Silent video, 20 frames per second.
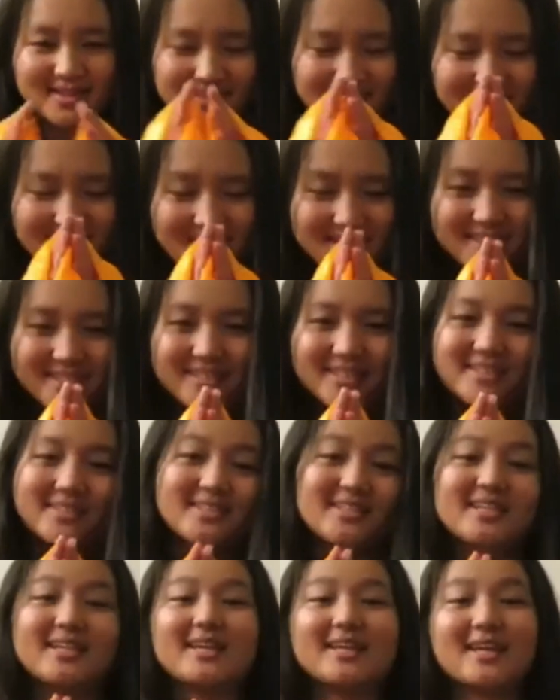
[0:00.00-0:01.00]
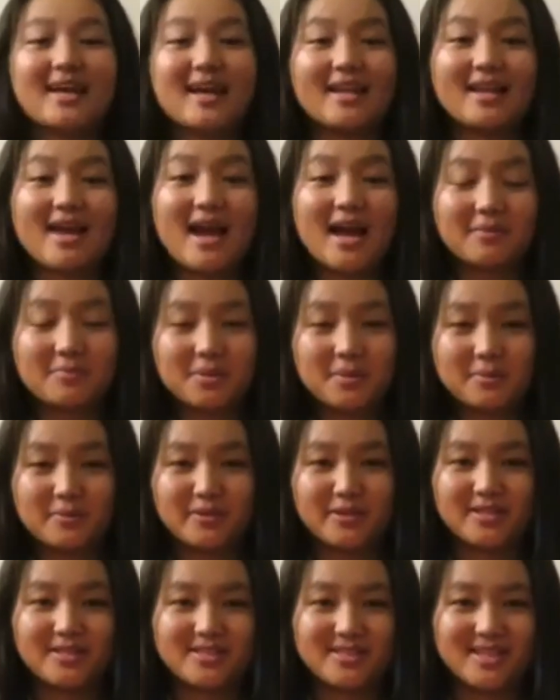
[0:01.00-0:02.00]
Rashidalik and happy
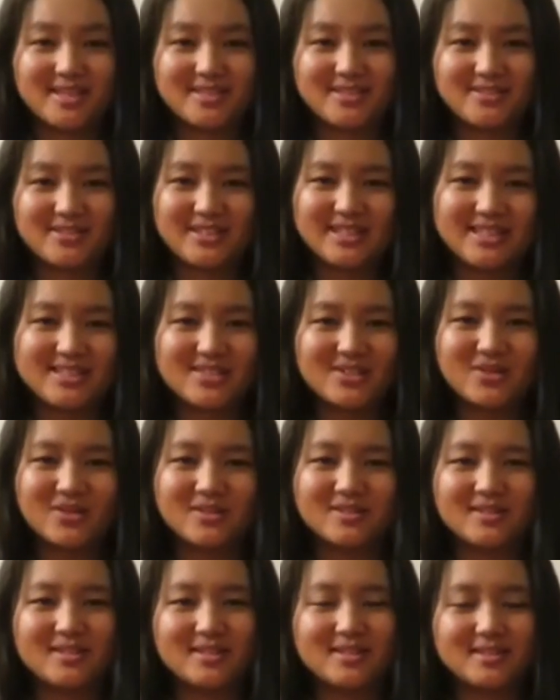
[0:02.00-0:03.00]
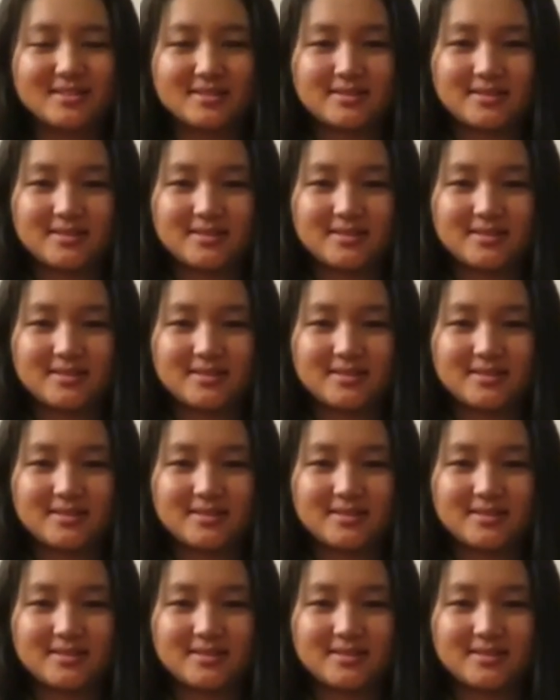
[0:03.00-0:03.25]
birthday to His Holiness.